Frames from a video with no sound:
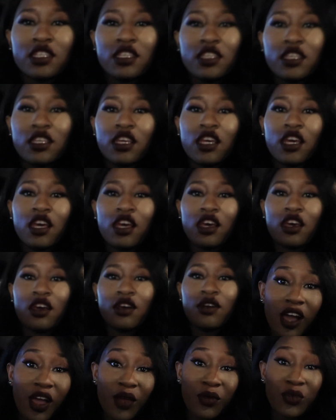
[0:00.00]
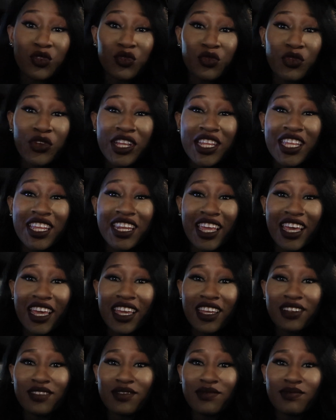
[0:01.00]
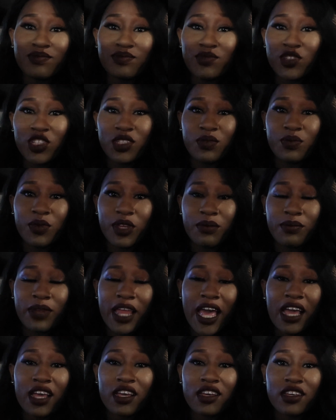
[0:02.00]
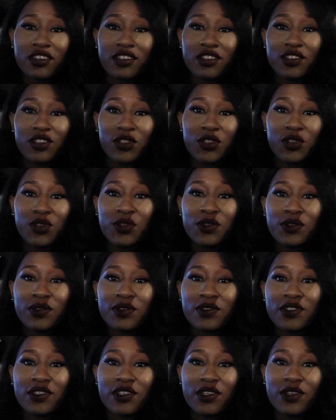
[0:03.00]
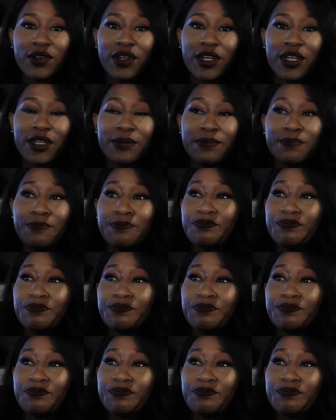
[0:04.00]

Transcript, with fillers: yeah. I was really late, just being black, as usual. So, um,